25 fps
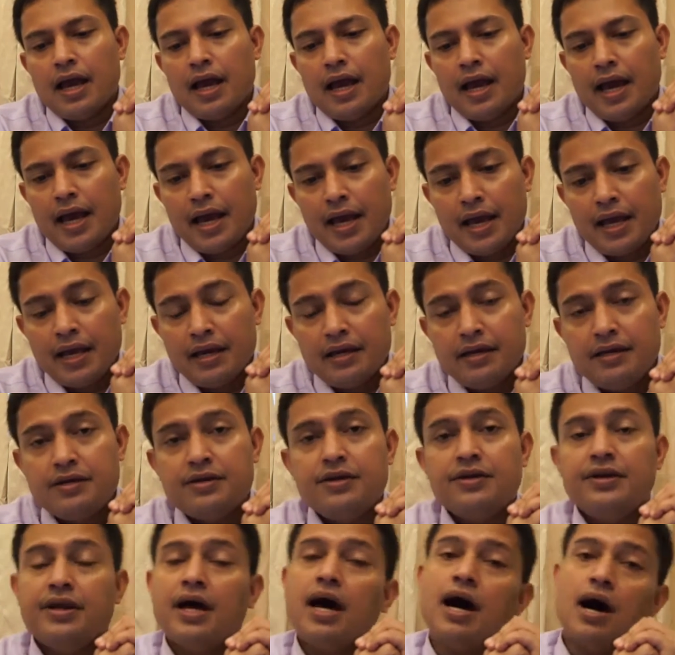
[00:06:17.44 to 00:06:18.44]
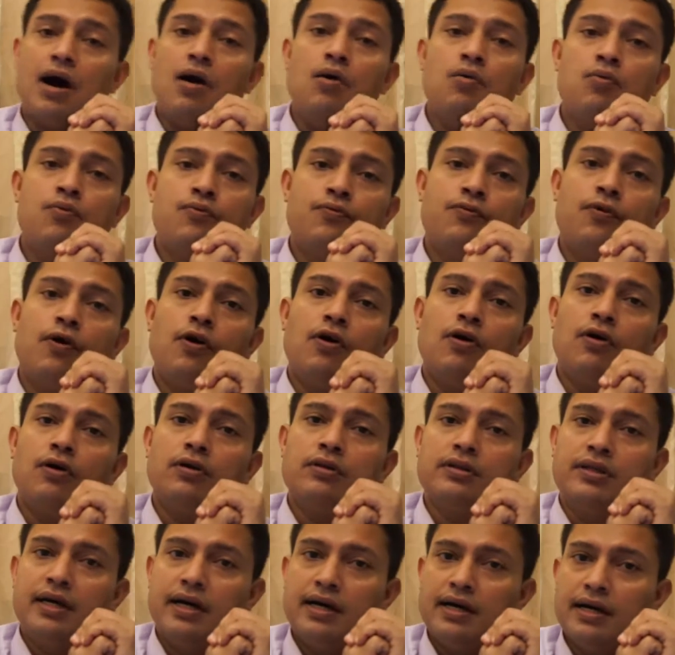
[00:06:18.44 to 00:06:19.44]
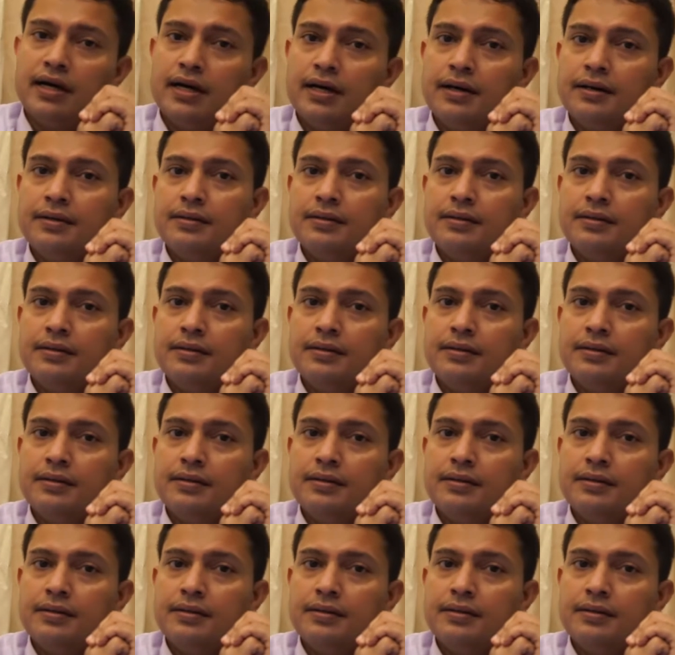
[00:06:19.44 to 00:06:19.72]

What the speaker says: And now for the